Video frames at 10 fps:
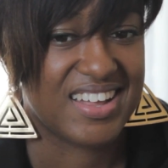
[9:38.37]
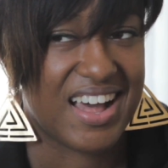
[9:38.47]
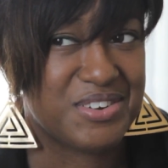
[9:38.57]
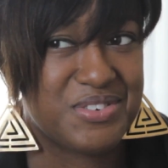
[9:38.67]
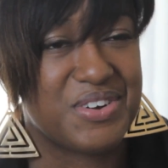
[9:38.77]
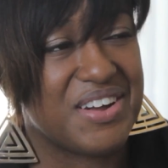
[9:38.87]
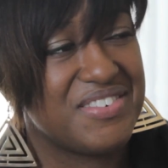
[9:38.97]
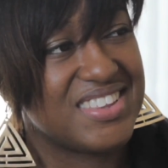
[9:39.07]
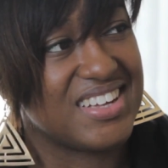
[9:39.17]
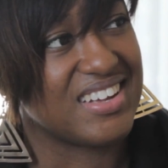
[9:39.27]
I don't know,
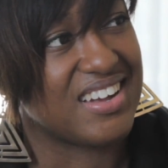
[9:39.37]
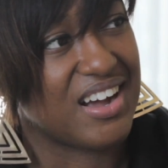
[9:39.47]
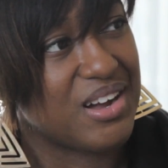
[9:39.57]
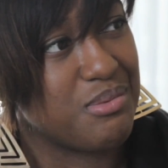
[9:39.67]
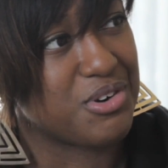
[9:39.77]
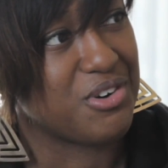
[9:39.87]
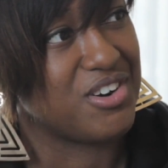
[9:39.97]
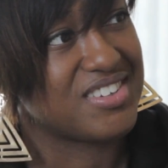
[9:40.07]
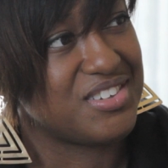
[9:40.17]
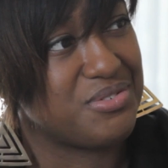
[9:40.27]
everything I come
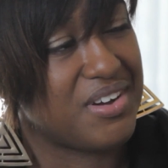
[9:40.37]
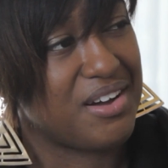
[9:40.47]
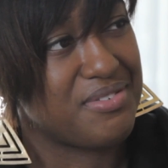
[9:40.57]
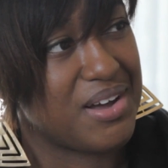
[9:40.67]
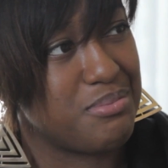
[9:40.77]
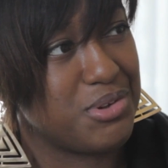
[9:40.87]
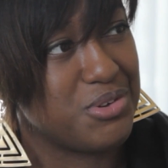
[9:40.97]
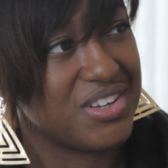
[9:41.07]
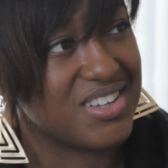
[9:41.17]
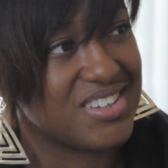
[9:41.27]
across, I find
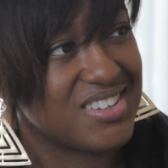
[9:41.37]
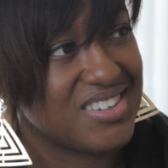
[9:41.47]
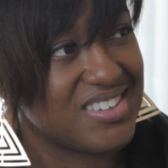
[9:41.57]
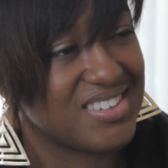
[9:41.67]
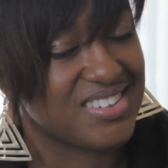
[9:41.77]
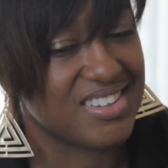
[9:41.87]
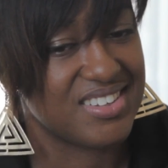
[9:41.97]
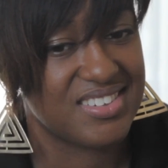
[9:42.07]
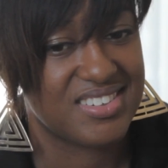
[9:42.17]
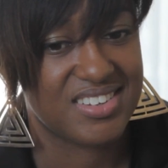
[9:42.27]
beauty in a
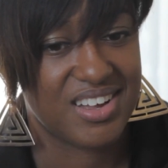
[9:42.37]
sense.